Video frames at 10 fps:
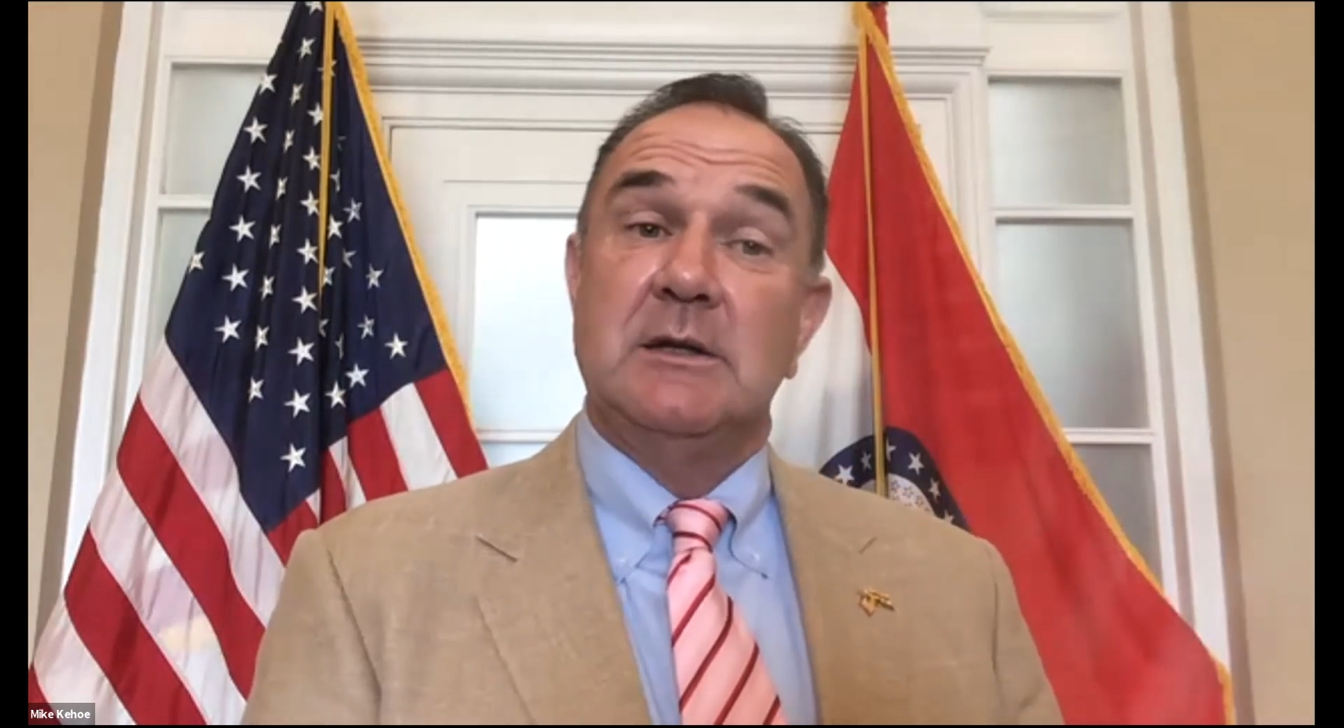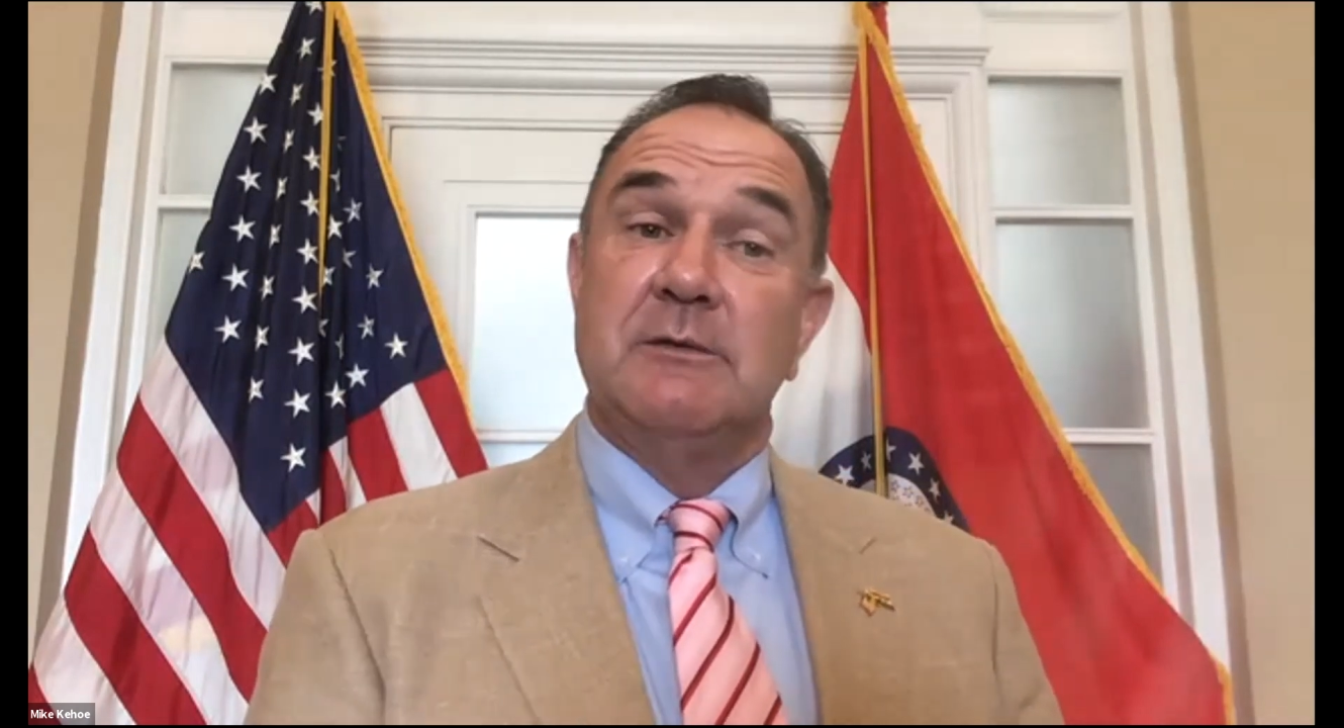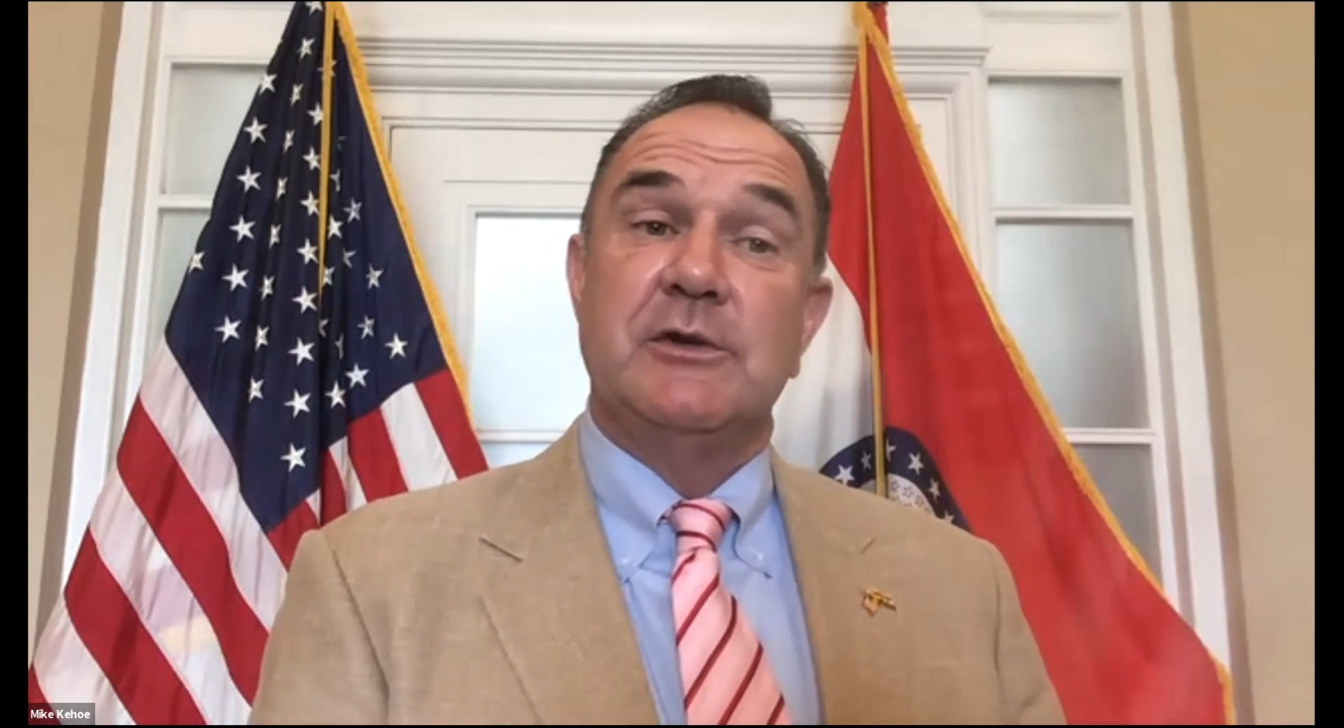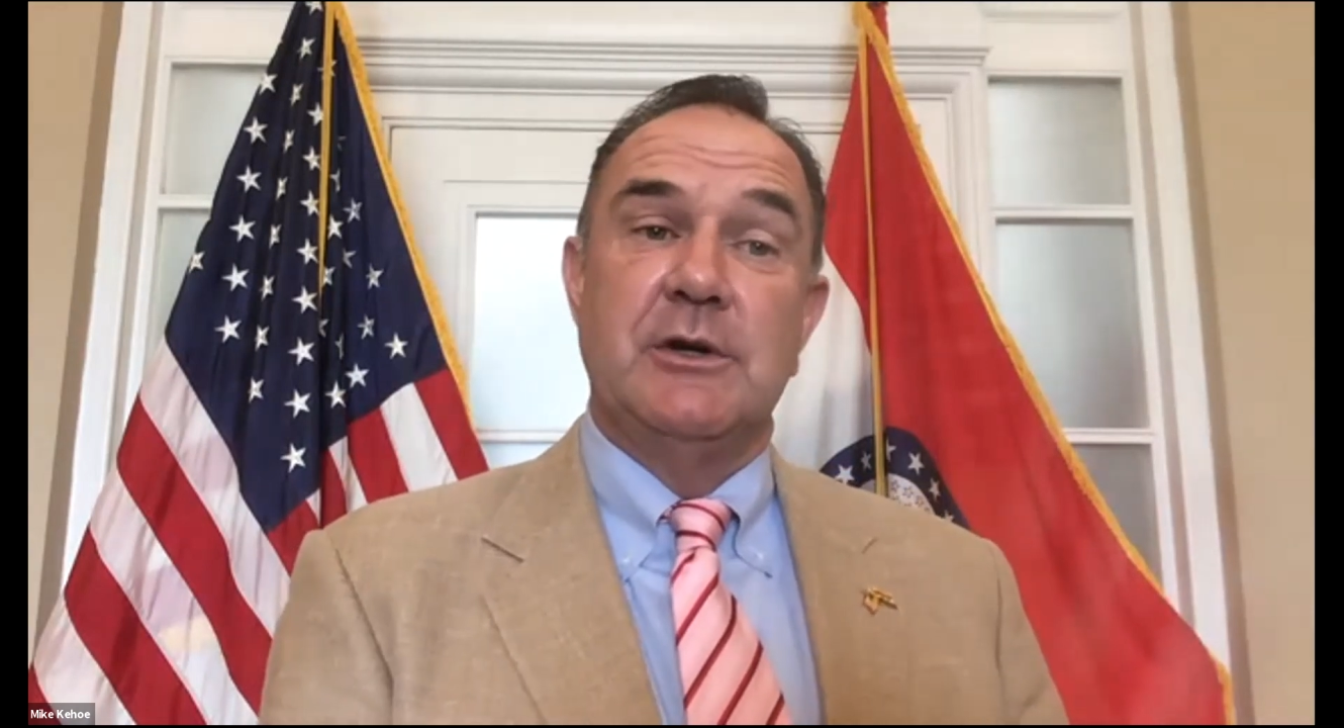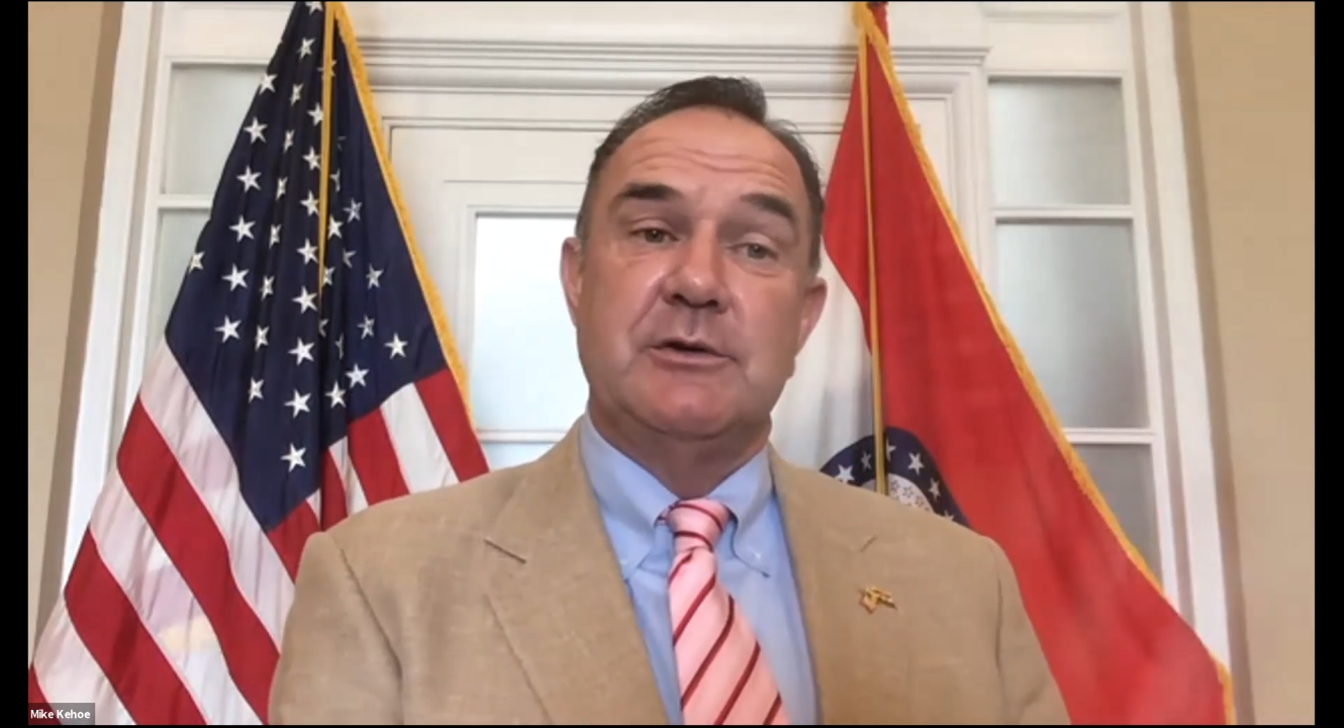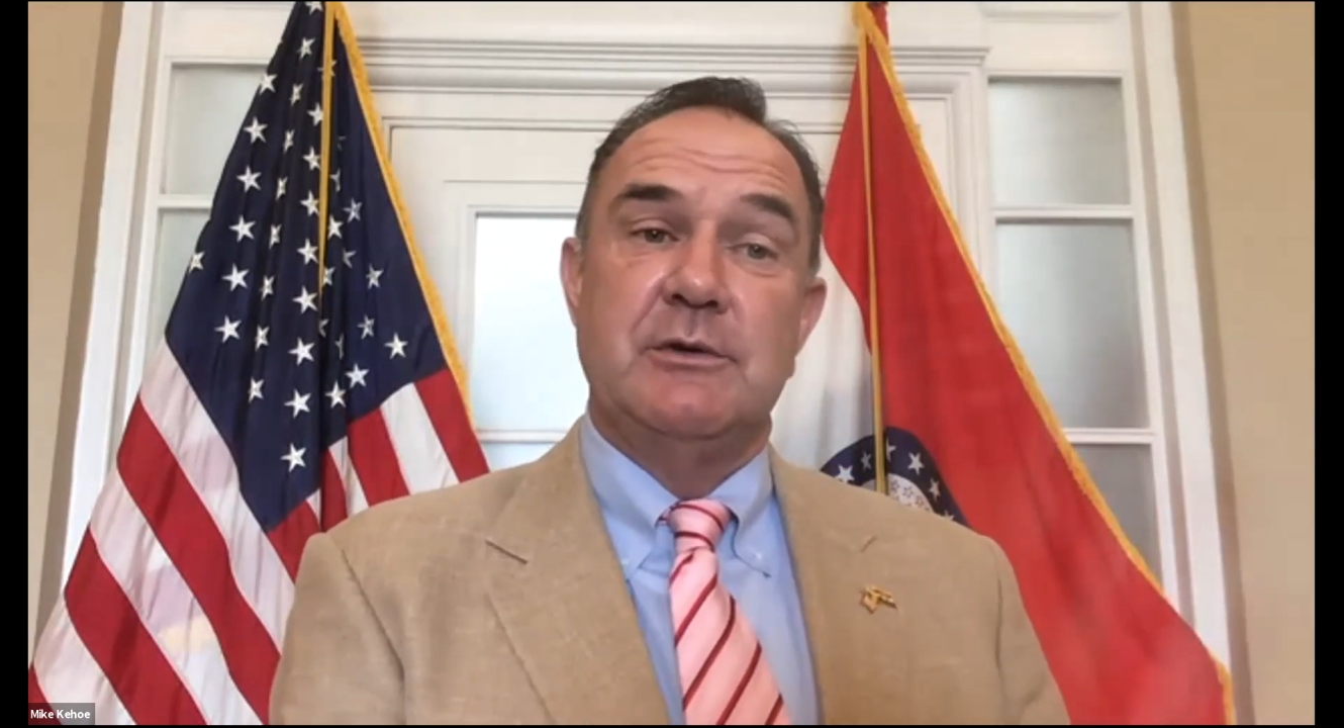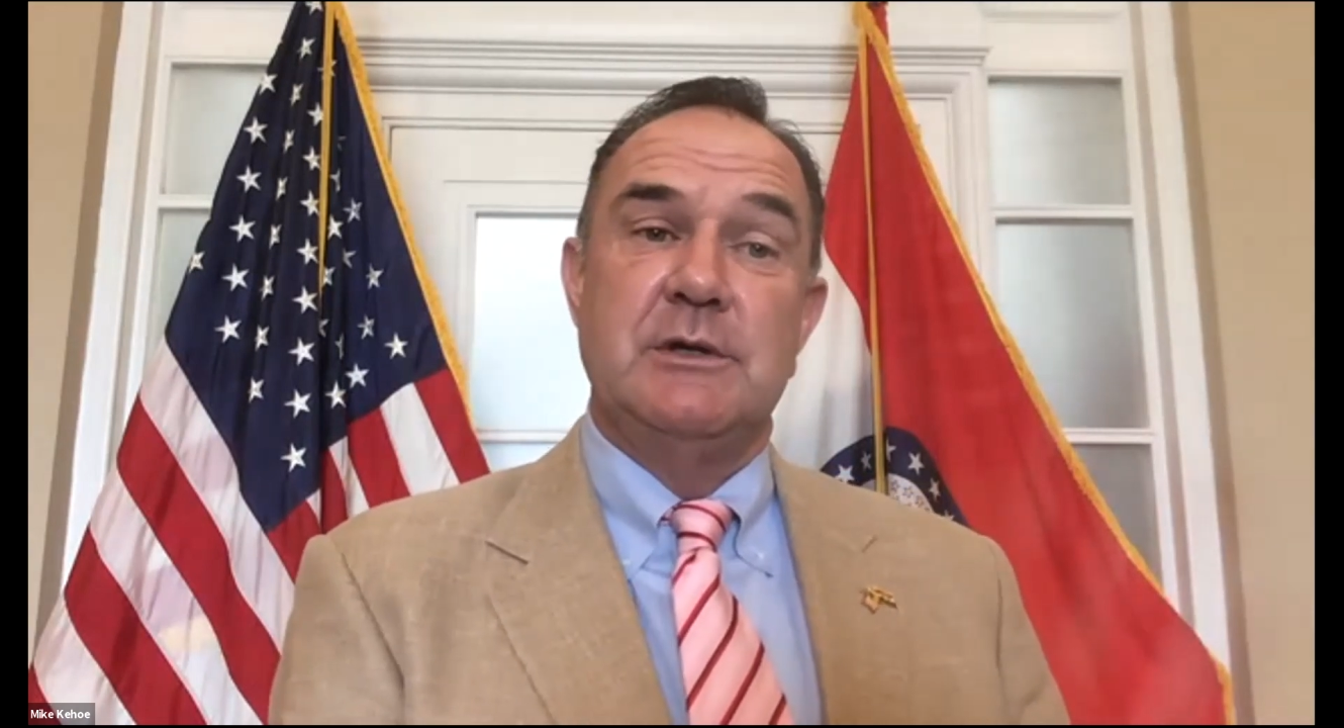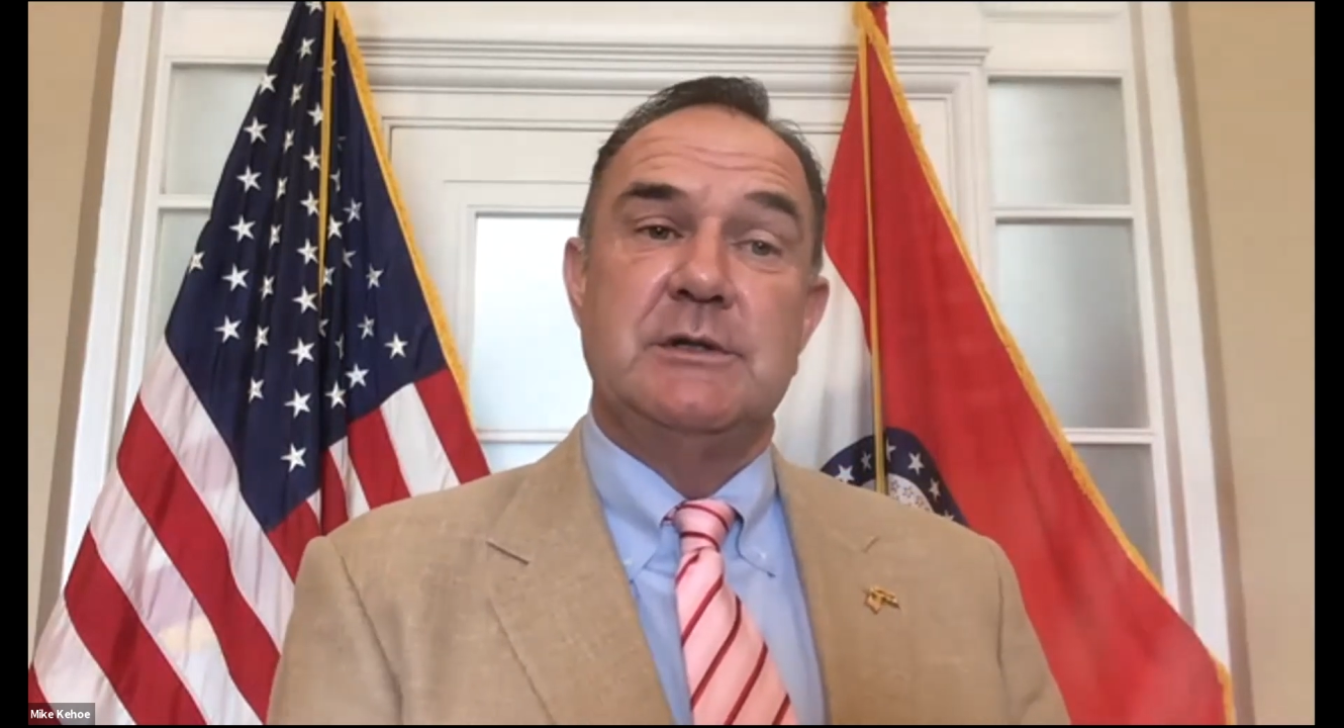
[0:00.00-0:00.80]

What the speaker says: surgeries,